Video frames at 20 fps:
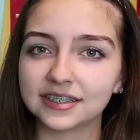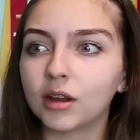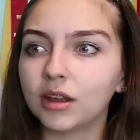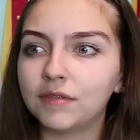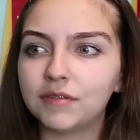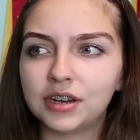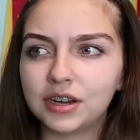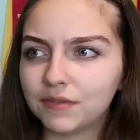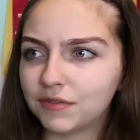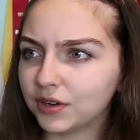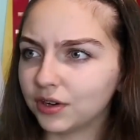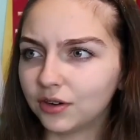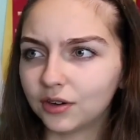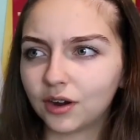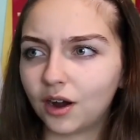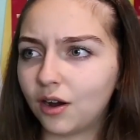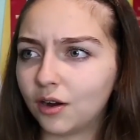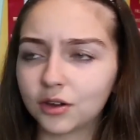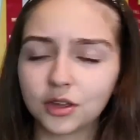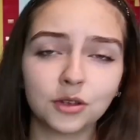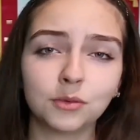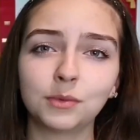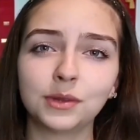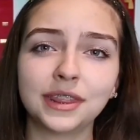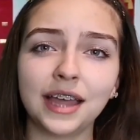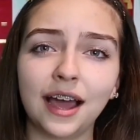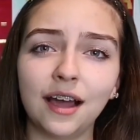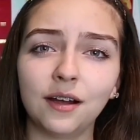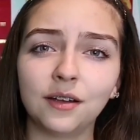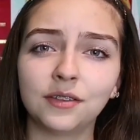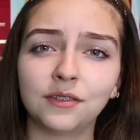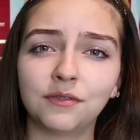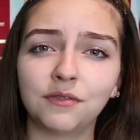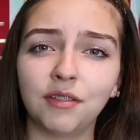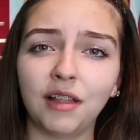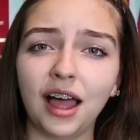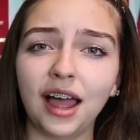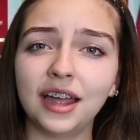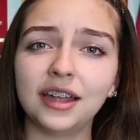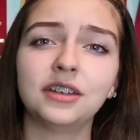or even if you're all good with that on the
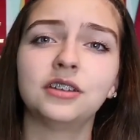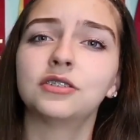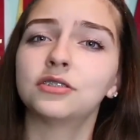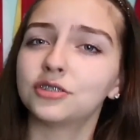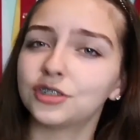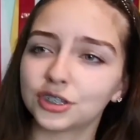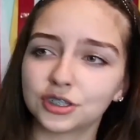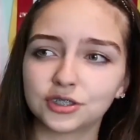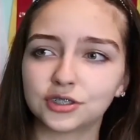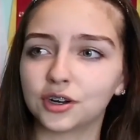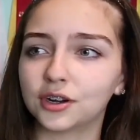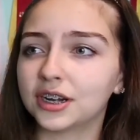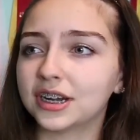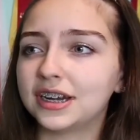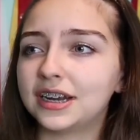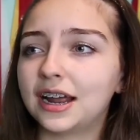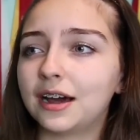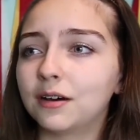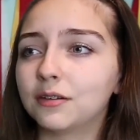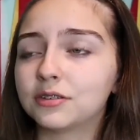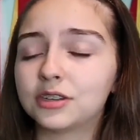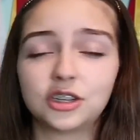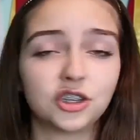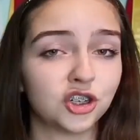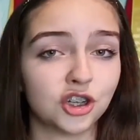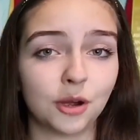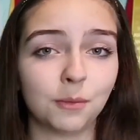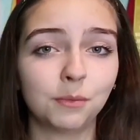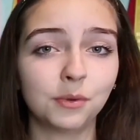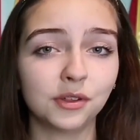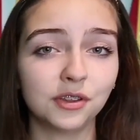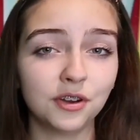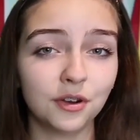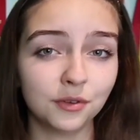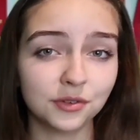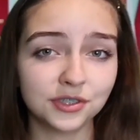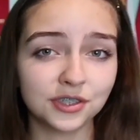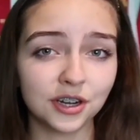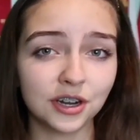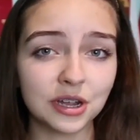flat and you're just starting out to jump with
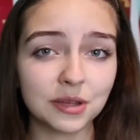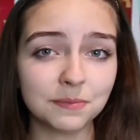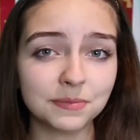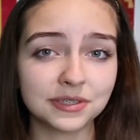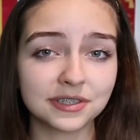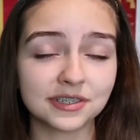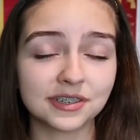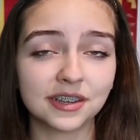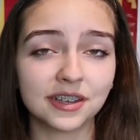no stirrups,